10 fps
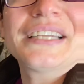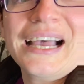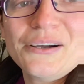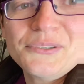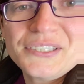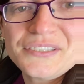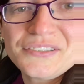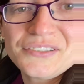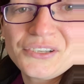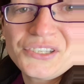houses and
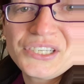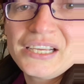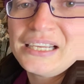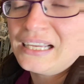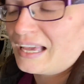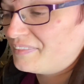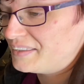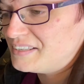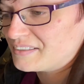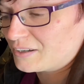such, and
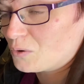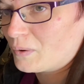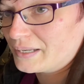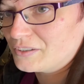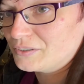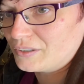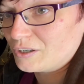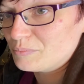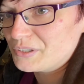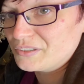these are quite good
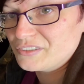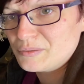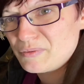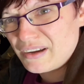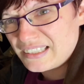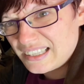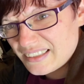options to provide like